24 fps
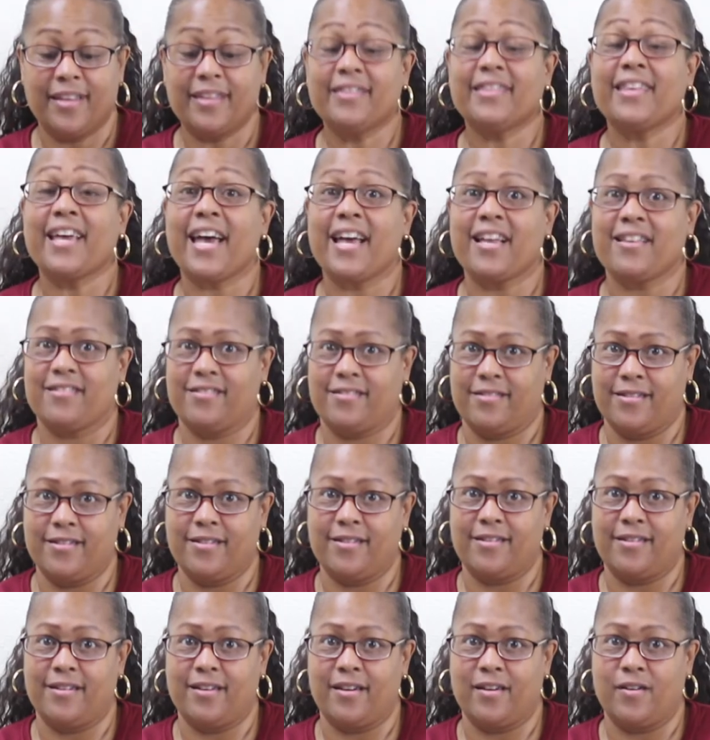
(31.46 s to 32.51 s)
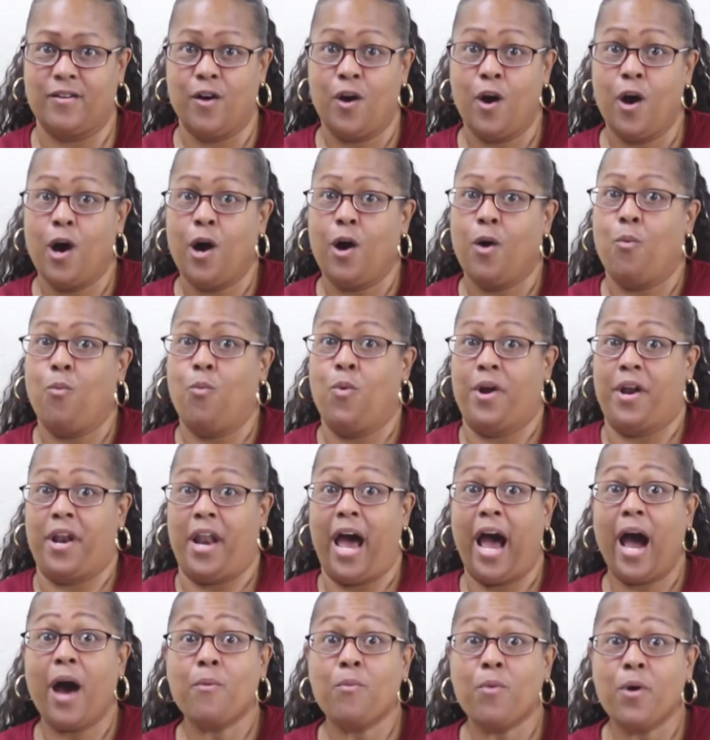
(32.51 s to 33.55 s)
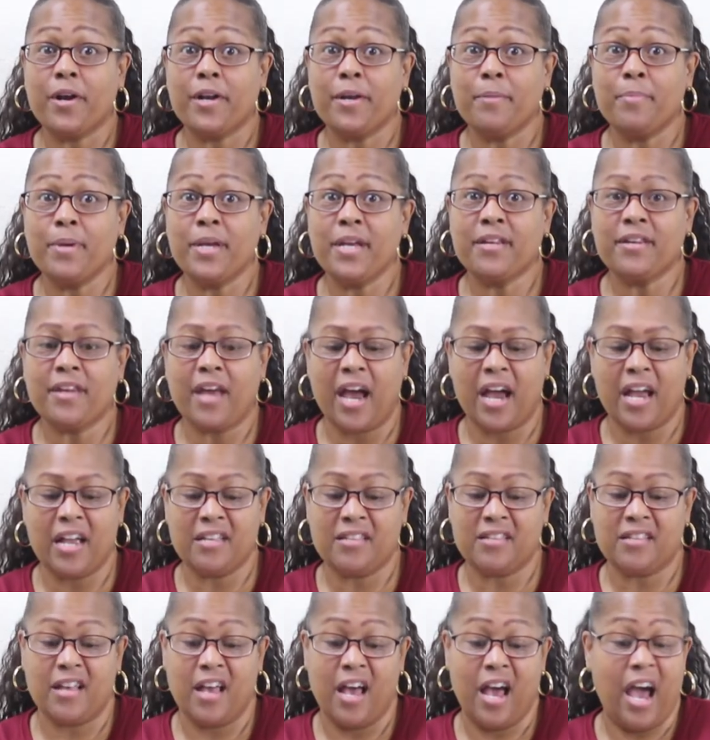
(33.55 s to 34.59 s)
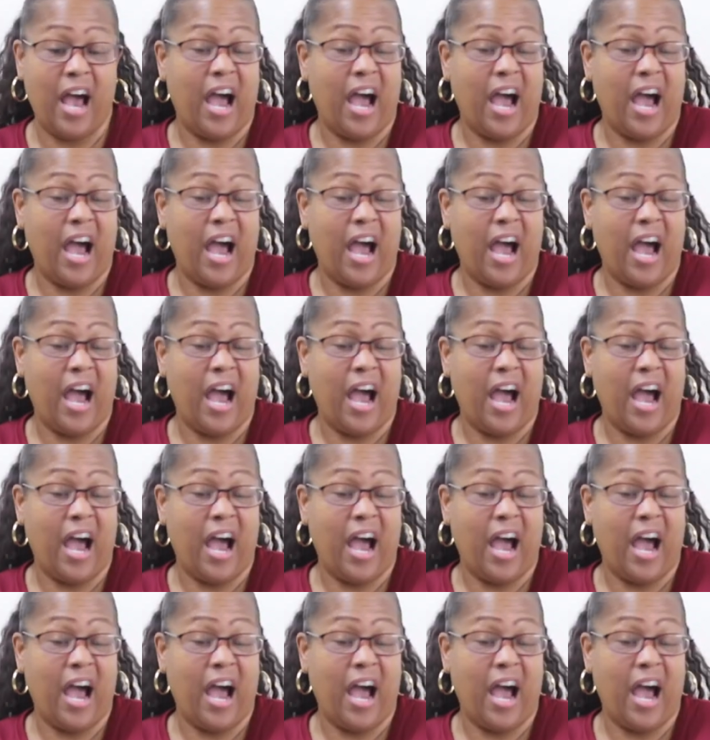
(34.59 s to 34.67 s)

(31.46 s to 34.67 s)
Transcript: That's good. When I want to be nice,